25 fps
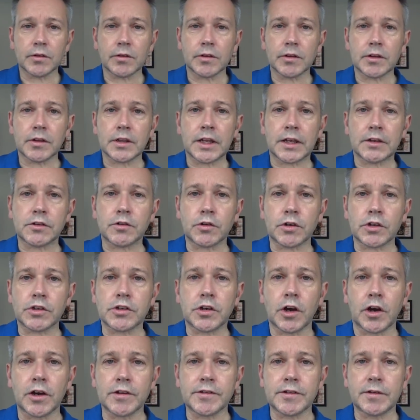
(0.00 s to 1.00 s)
That sort of
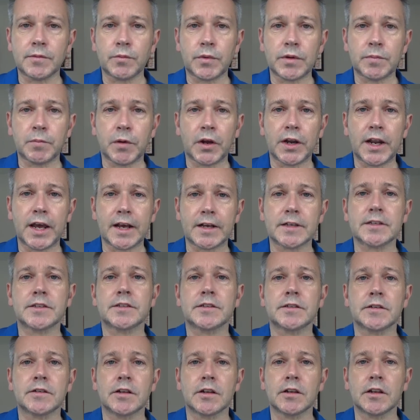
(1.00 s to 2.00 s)
ties in with my
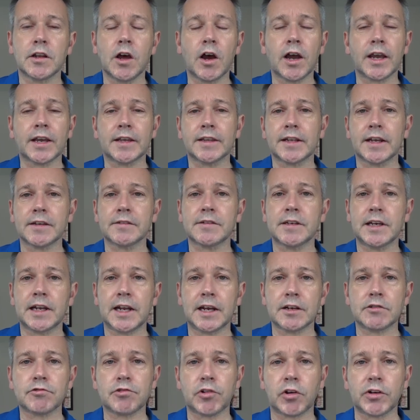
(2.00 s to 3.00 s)
next like, and that's the
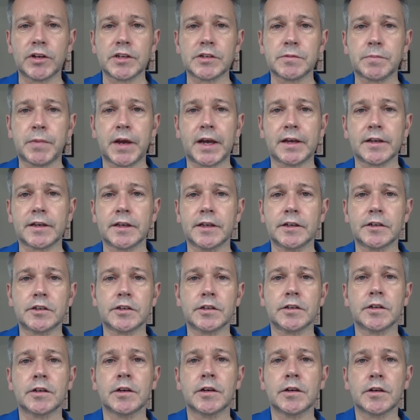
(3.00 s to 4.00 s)
electronics
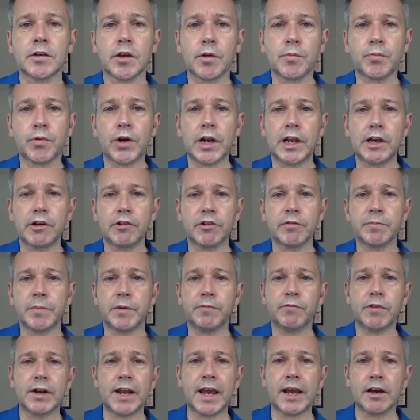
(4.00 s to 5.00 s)
package. Aprilia have
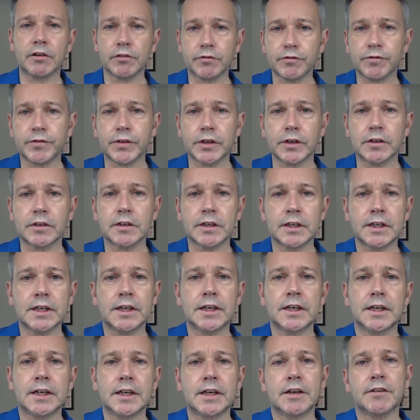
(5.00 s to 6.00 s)
been renowned for
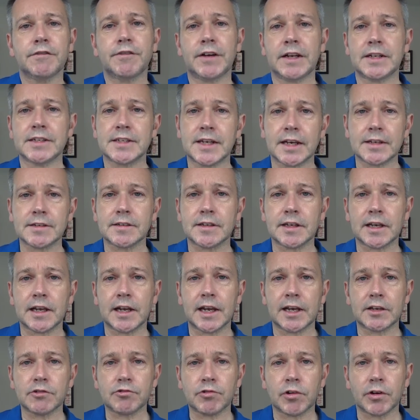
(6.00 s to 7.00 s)
fantastic
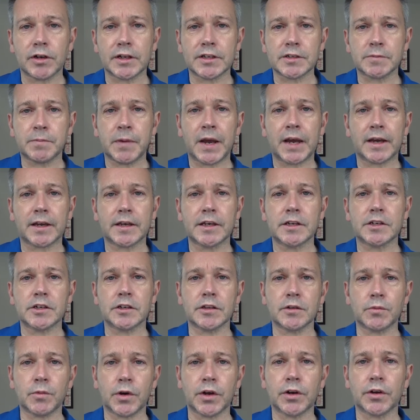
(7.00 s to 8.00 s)
electronics package,
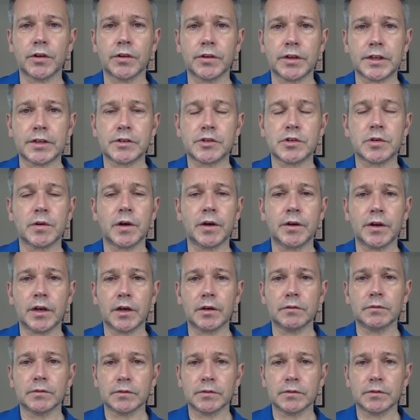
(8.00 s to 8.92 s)
and the one on the Tuono